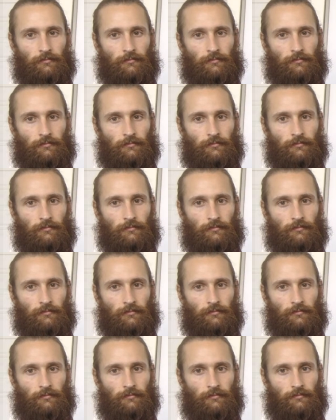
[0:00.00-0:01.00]

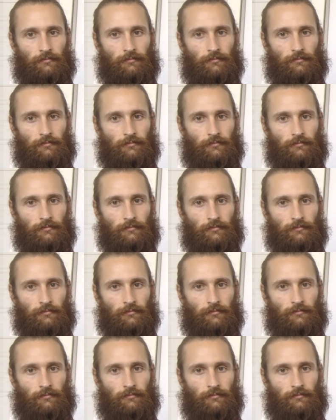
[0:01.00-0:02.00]

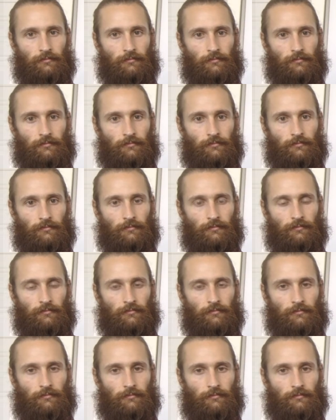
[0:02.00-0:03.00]

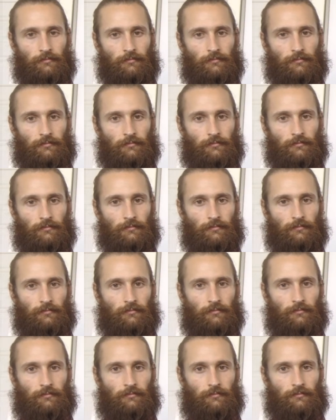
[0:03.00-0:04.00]

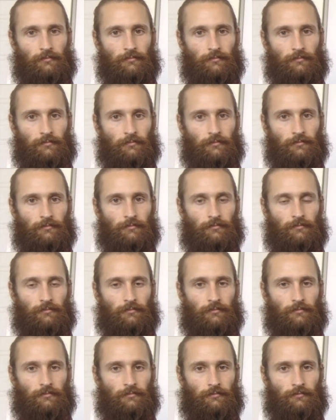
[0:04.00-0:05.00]

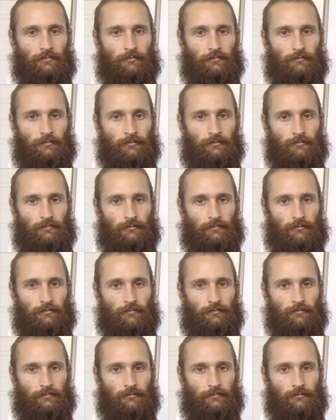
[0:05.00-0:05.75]
[no speech]